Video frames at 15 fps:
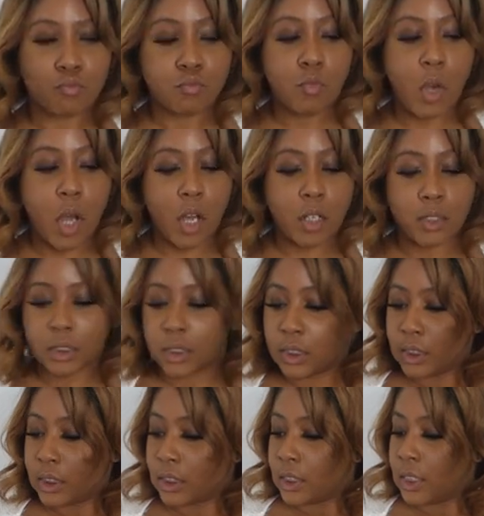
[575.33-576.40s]
What?
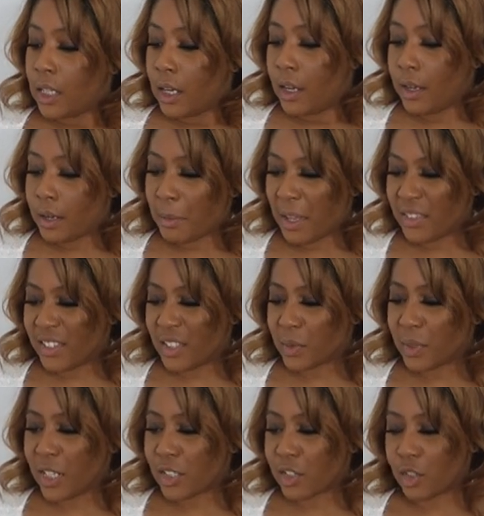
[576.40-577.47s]
And these were
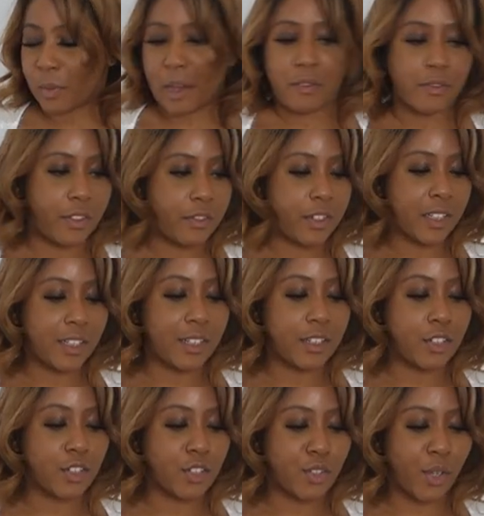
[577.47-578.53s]
like £2.50
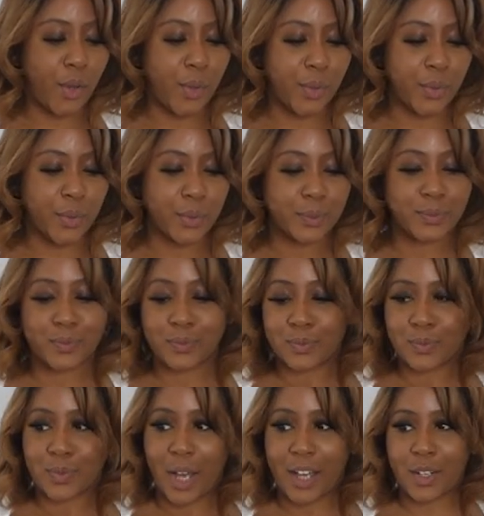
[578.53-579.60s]
each. So
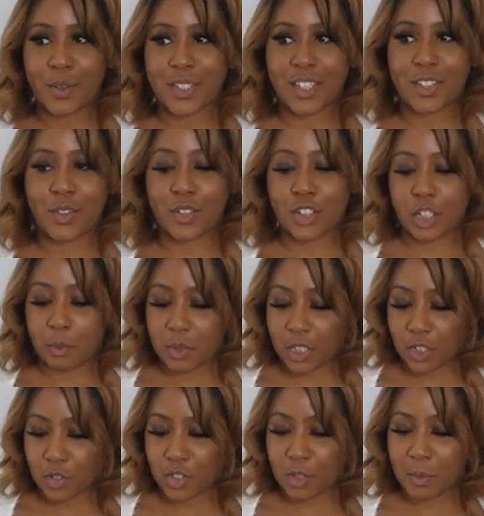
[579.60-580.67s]
I know I said they're not as cheap as
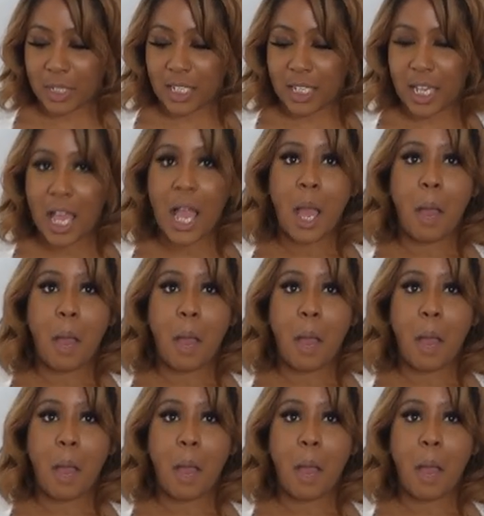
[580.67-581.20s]
they used to be,